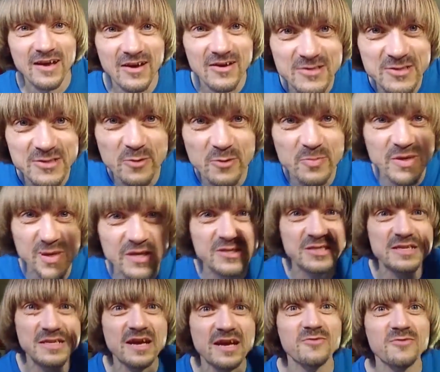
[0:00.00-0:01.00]
So
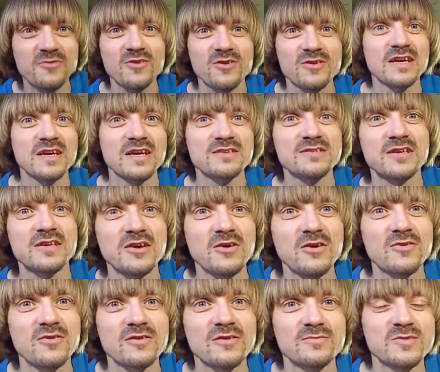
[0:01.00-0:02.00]
Peachy Networks, how's it
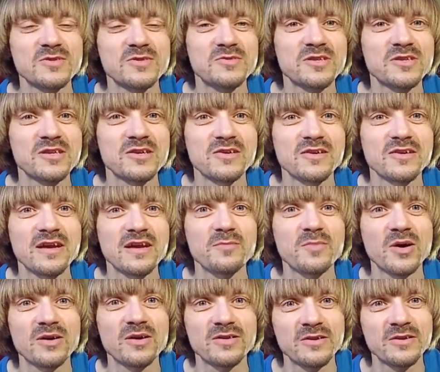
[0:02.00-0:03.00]
going? I'm doing good. How
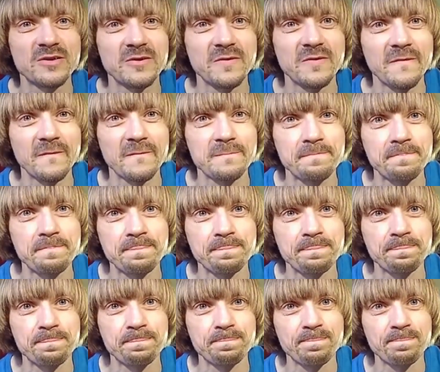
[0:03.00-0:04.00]
about you?
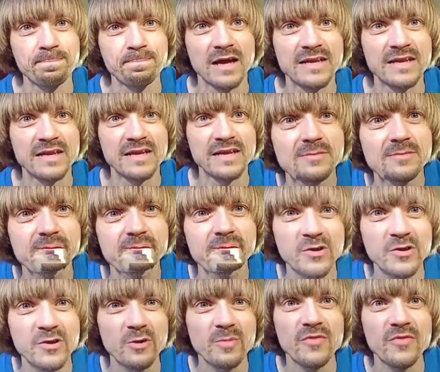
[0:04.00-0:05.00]
I need to make a
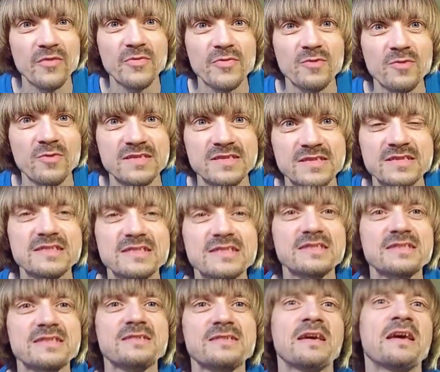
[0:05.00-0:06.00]
video about the
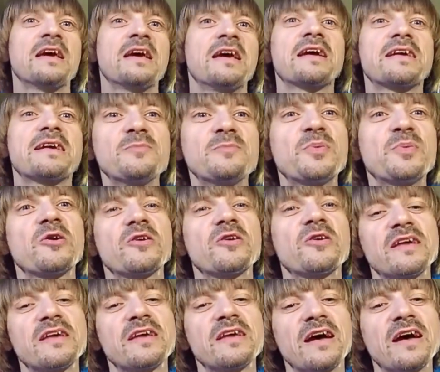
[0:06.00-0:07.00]
residents. I keep hearing
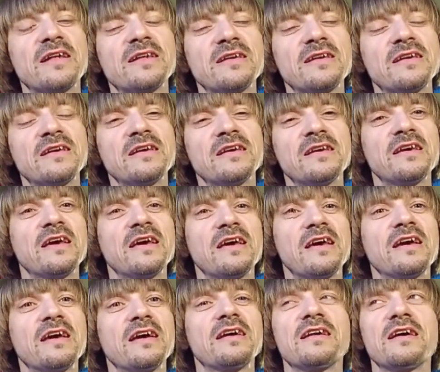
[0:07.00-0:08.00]
that,
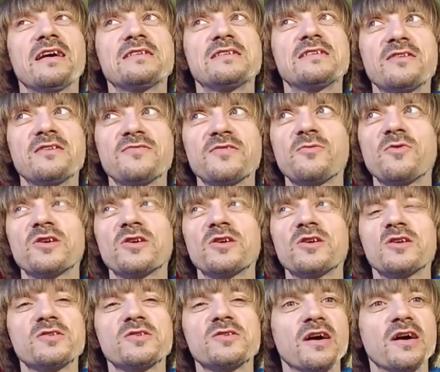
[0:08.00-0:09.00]
and I definitely want to
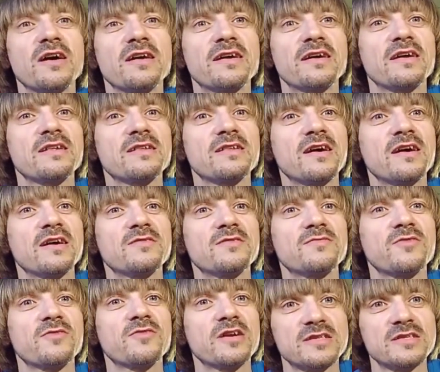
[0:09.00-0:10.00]
do that. I got a lot
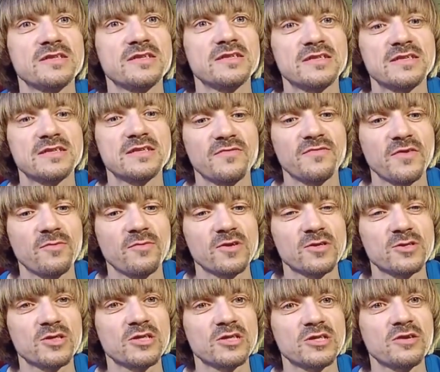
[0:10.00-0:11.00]
of residence stuff I
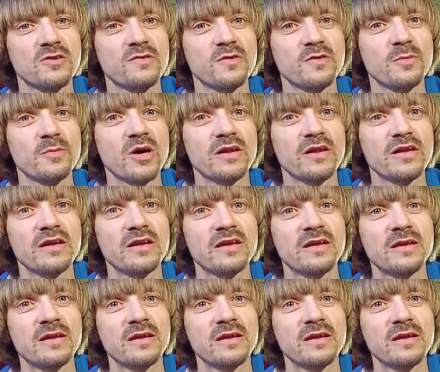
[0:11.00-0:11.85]
want to show everybody.